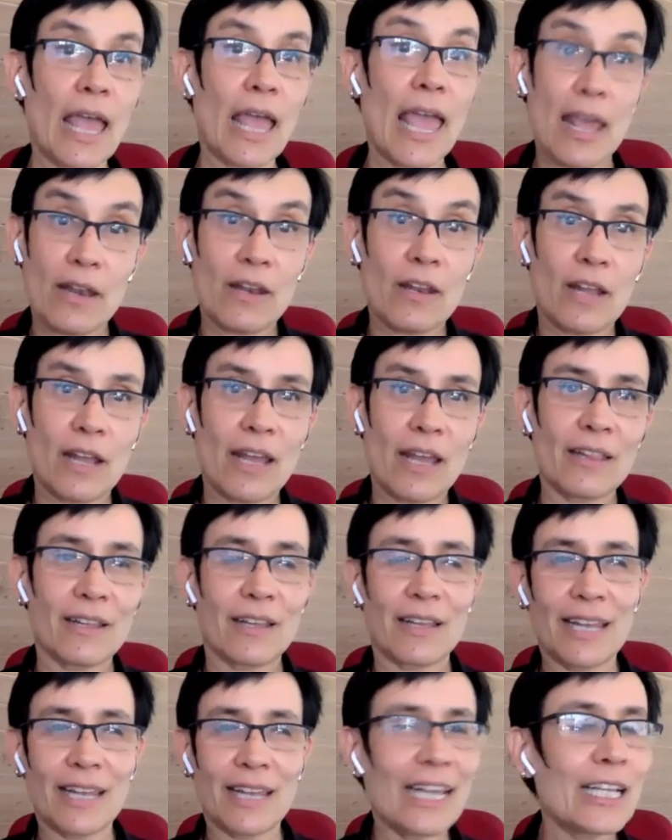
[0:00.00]
and
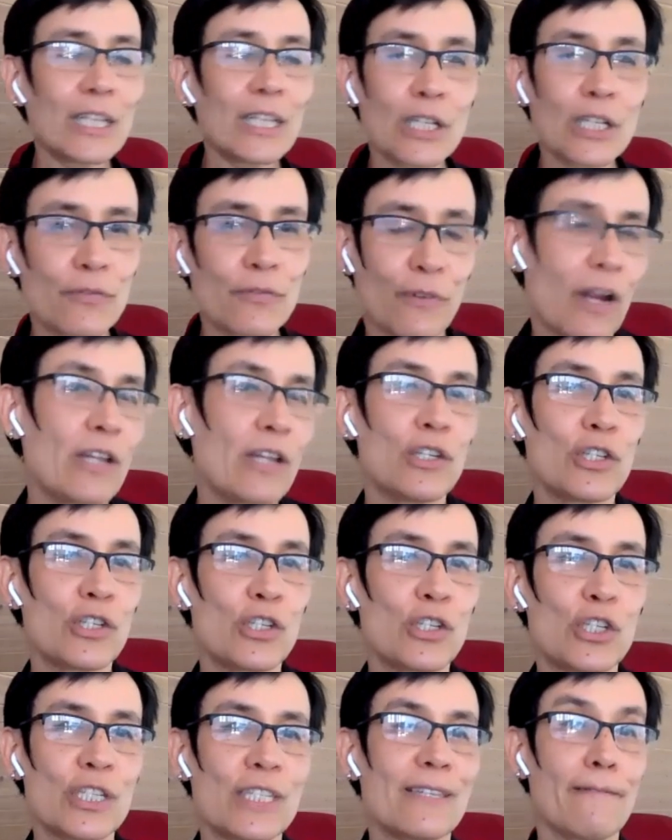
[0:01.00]
English, French
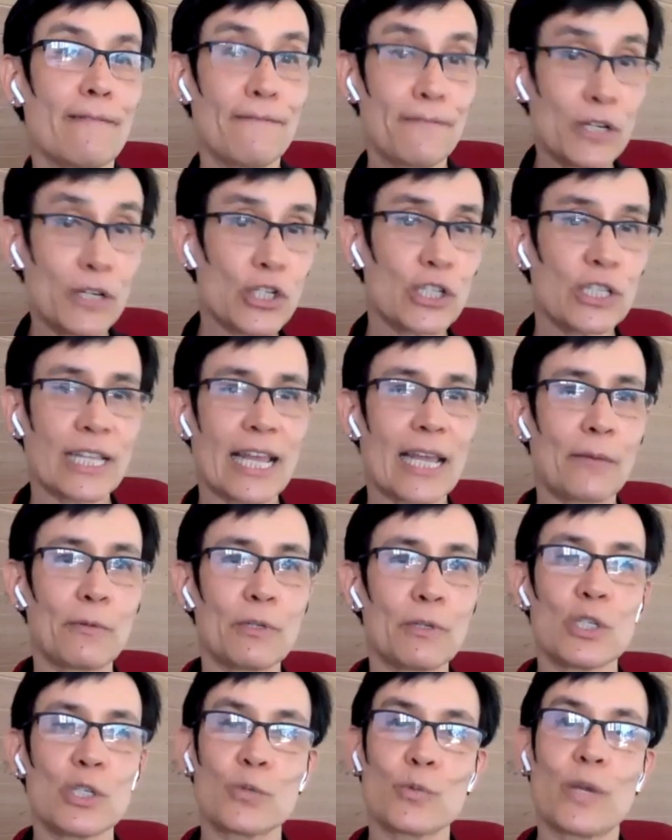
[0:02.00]
is just the official
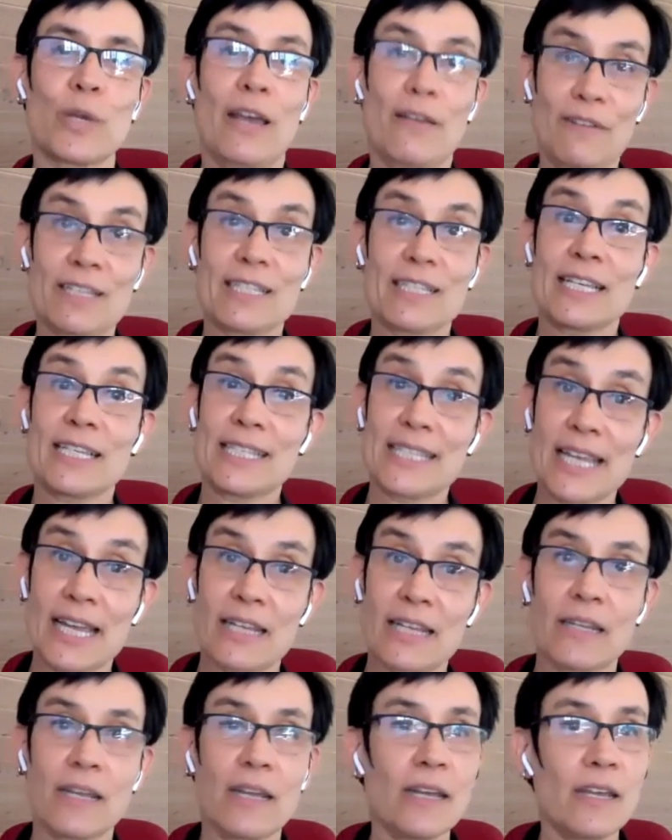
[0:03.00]
languages we have. As I
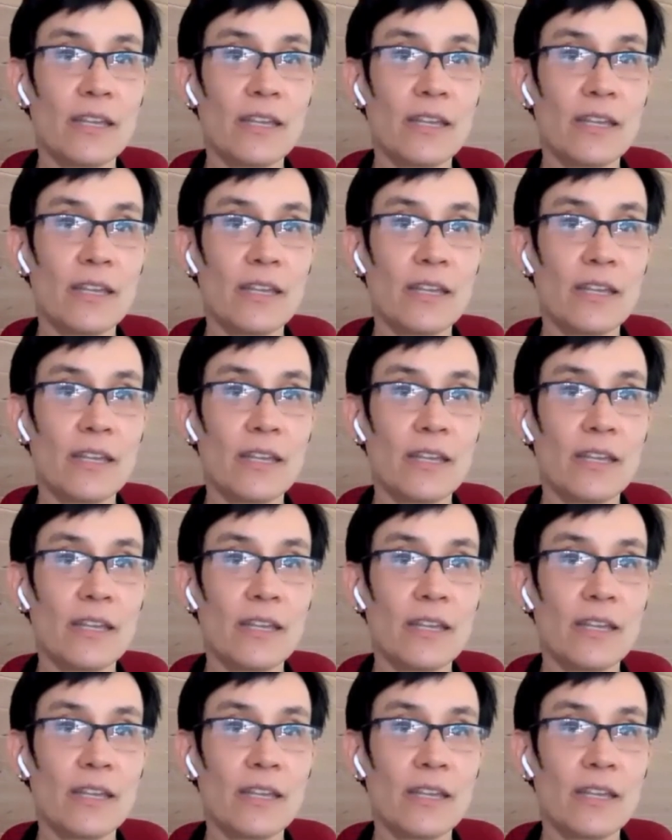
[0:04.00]
said,